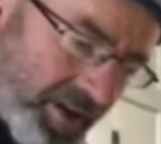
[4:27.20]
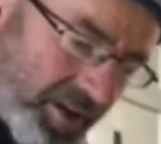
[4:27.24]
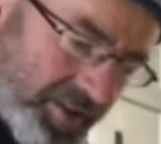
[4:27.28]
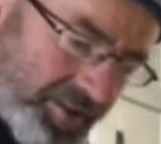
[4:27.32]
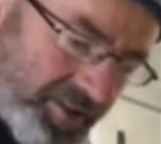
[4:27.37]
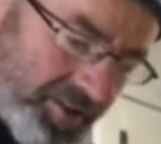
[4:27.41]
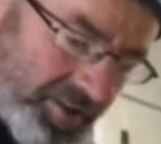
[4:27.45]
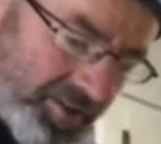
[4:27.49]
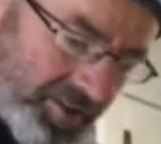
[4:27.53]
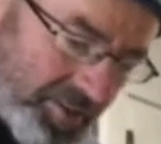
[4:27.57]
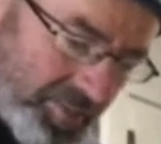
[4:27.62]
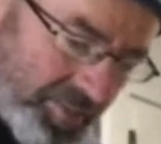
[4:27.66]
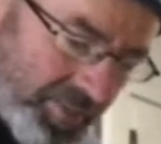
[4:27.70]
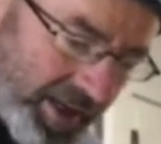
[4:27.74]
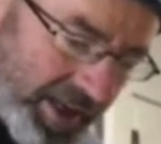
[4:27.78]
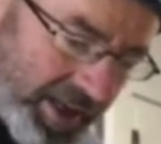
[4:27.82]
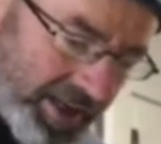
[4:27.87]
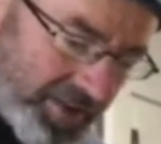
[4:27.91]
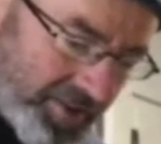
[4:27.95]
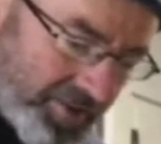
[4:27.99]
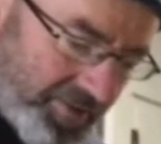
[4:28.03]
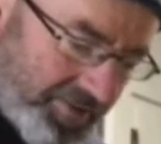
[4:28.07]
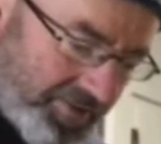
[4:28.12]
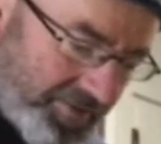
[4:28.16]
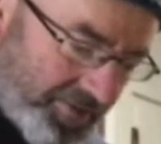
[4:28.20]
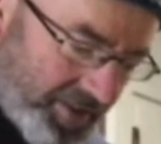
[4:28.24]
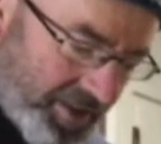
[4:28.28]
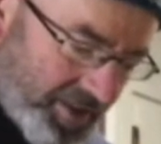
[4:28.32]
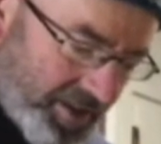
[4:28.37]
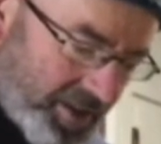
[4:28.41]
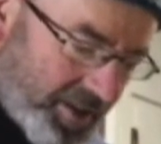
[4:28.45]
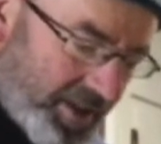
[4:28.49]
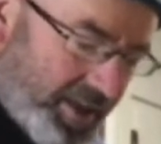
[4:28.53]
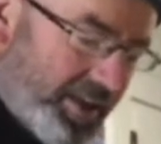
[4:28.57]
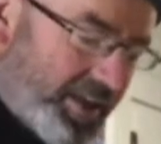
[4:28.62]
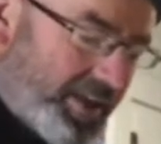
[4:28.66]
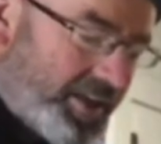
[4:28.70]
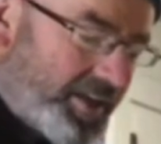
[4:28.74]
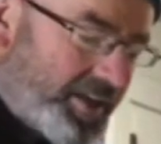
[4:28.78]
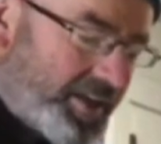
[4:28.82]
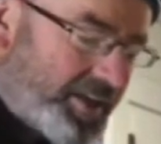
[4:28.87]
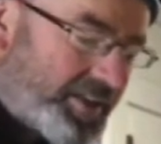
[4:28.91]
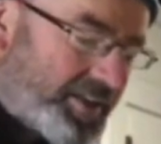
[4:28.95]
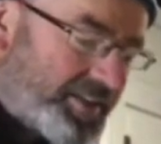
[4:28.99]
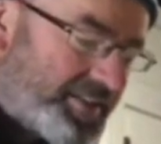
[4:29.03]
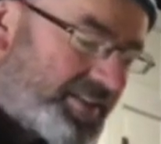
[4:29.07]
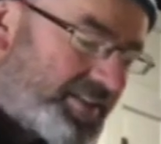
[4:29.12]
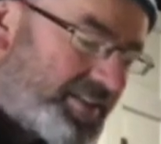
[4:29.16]
took the blade off earlier, like I
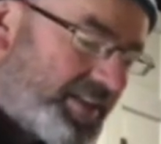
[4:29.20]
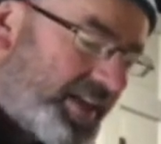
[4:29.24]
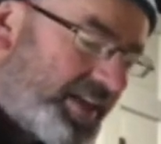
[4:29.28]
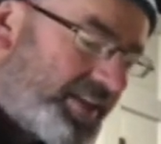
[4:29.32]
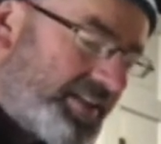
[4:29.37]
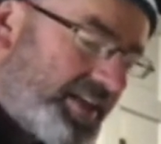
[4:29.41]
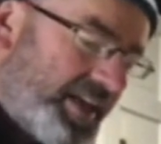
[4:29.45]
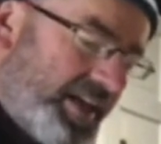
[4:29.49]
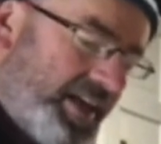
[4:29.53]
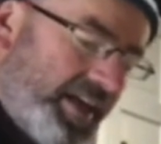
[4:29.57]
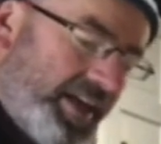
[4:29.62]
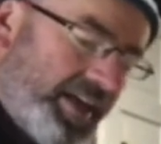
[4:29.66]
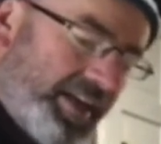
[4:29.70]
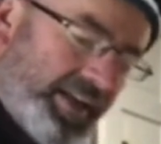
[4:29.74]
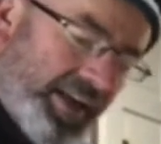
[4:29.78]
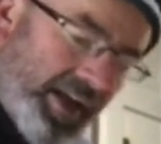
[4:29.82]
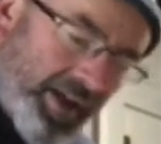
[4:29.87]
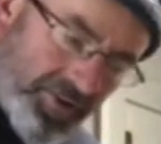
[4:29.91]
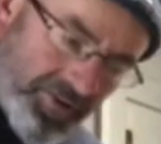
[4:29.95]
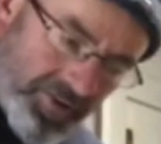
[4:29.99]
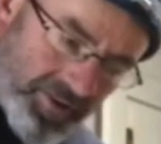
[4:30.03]
said. Now